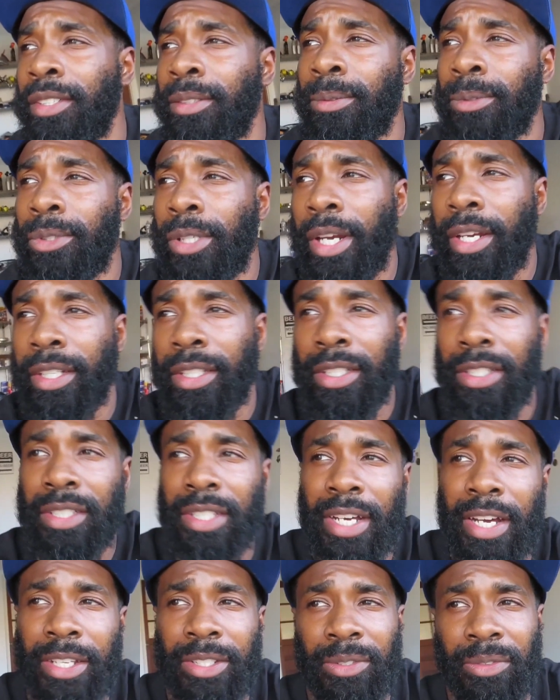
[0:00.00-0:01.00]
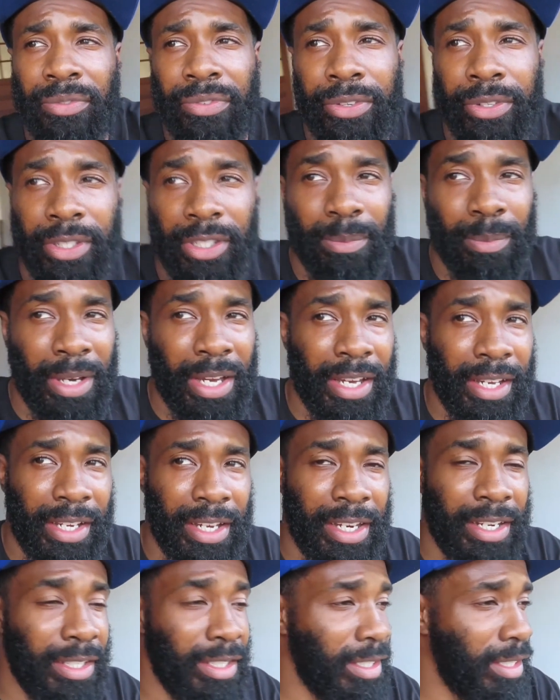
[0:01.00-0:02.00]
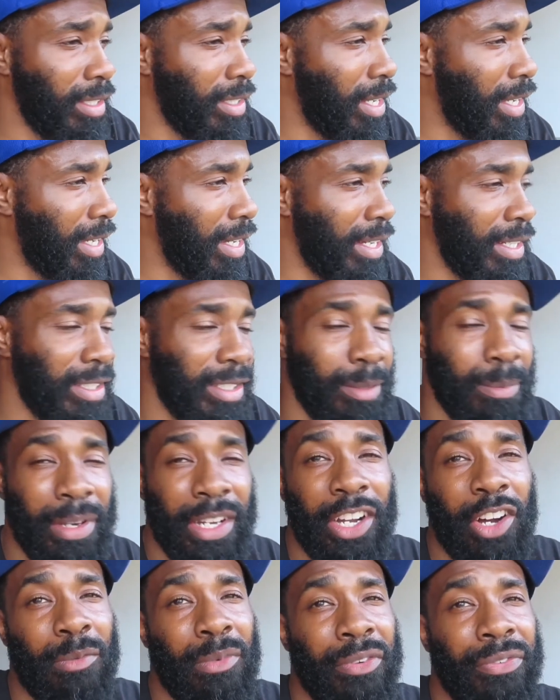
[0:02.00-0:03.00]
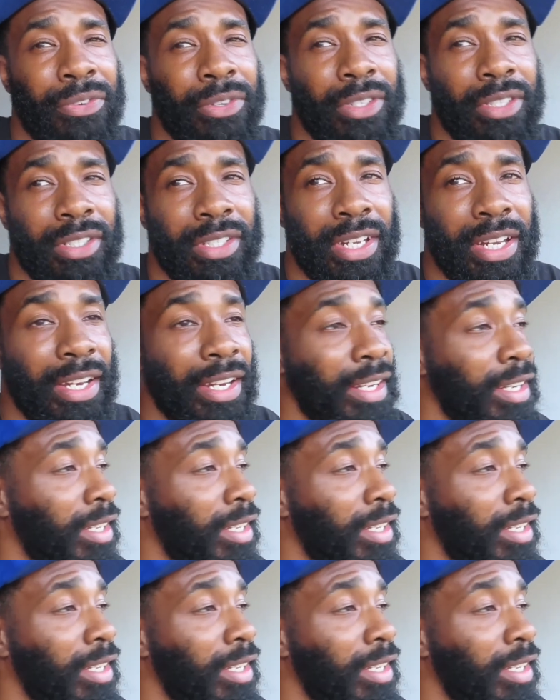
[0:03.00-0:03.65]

Try to get y'all some footage, man. I gotta get back on my footage now.